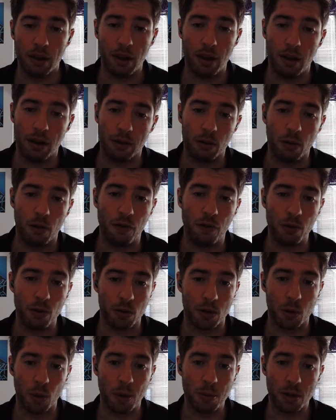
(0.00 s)
your full
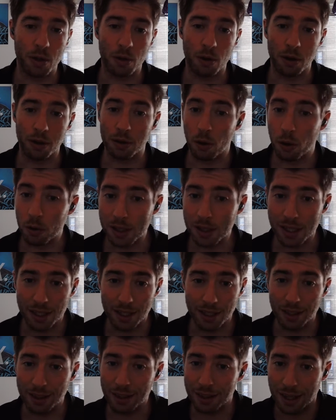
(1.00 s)
swim stroke,
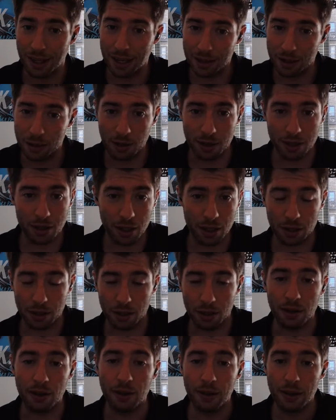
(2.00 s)
honestly, that
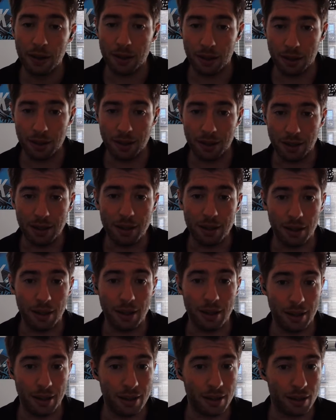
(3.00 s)
transition, it
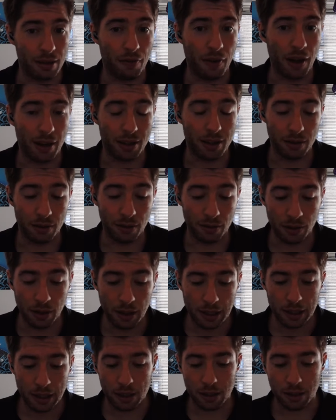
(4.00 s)
is effective.
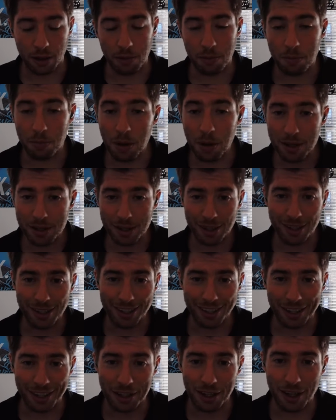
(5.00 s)
So
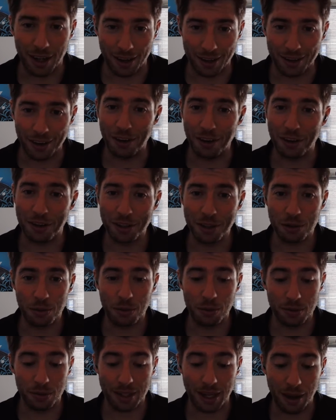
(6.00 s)
personally, yeah, I think
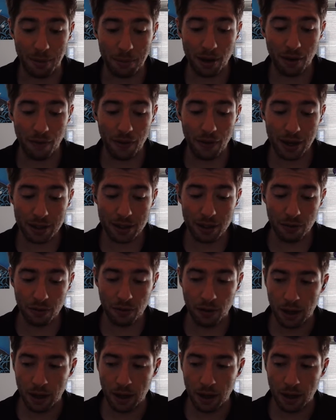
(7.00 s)
drills can be effective.